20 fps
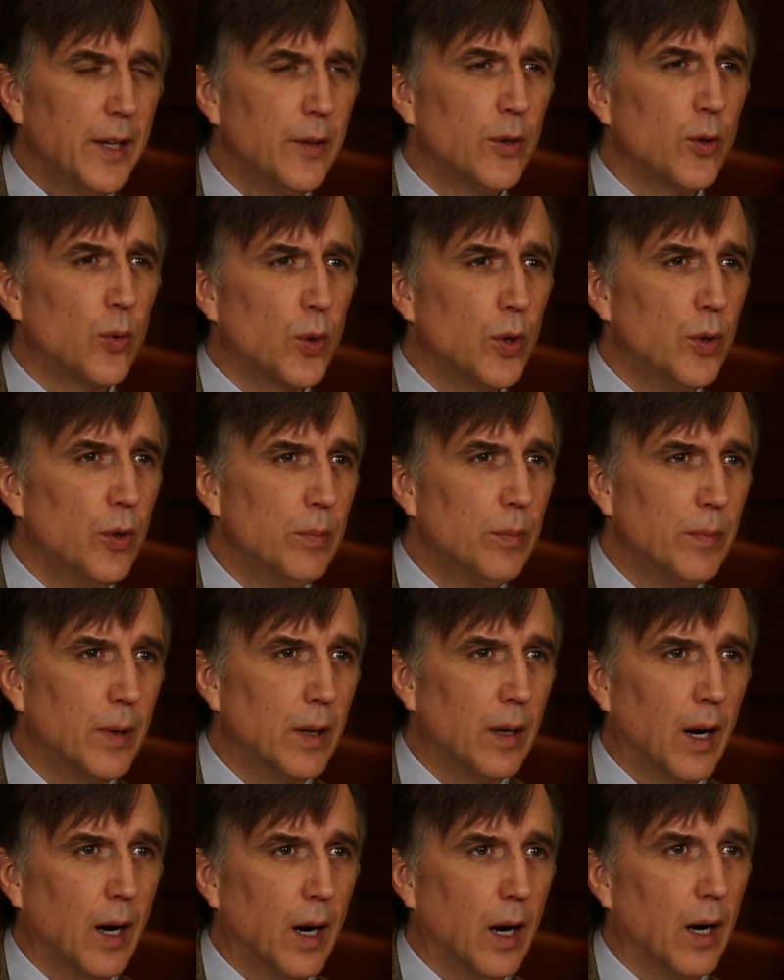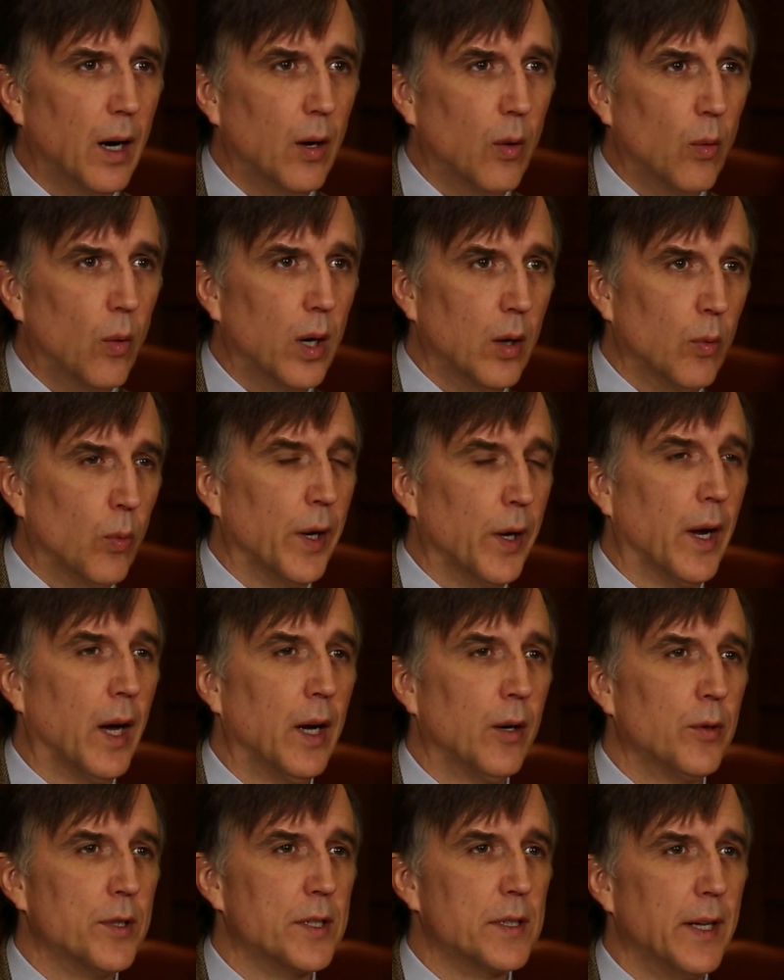in the room, when
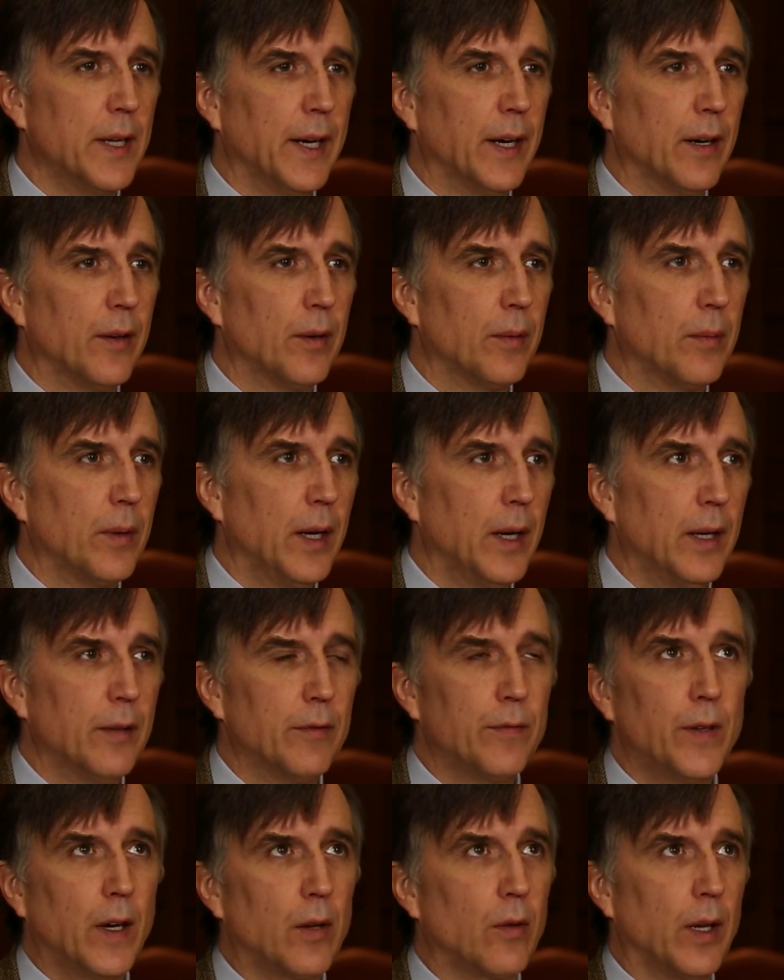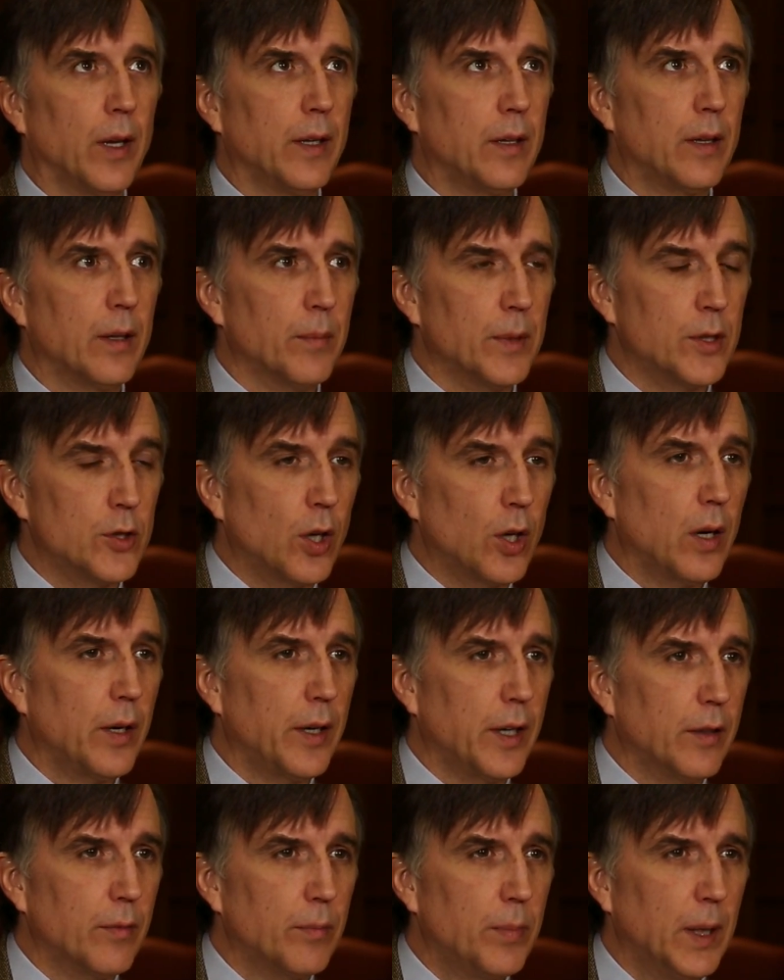I was there, it felt like the
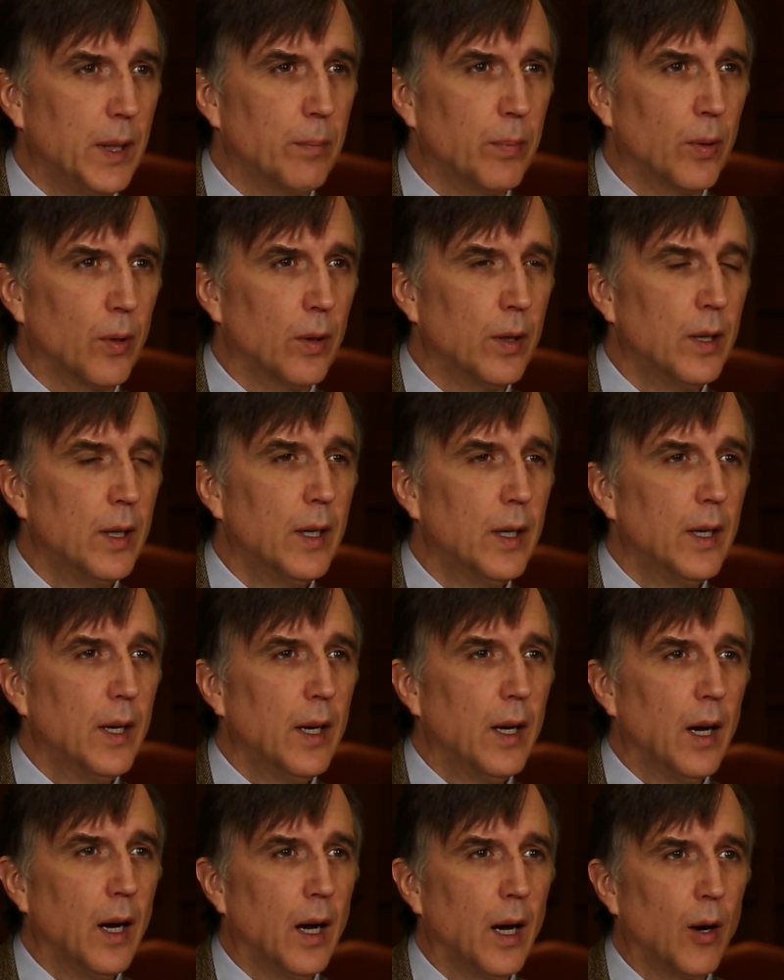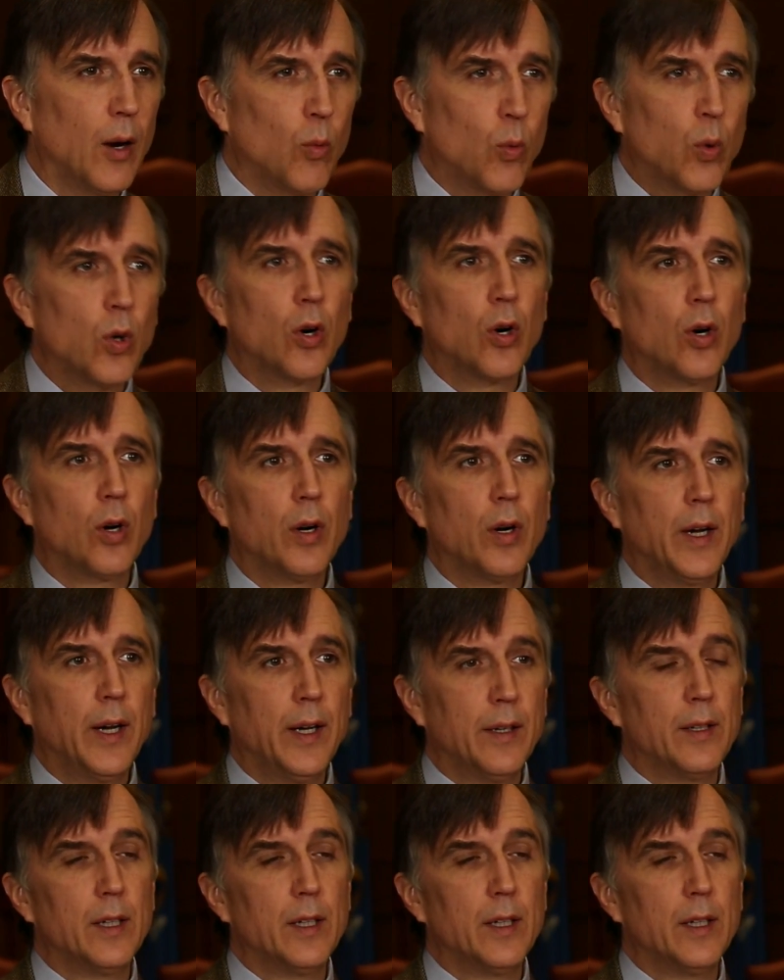majority of people were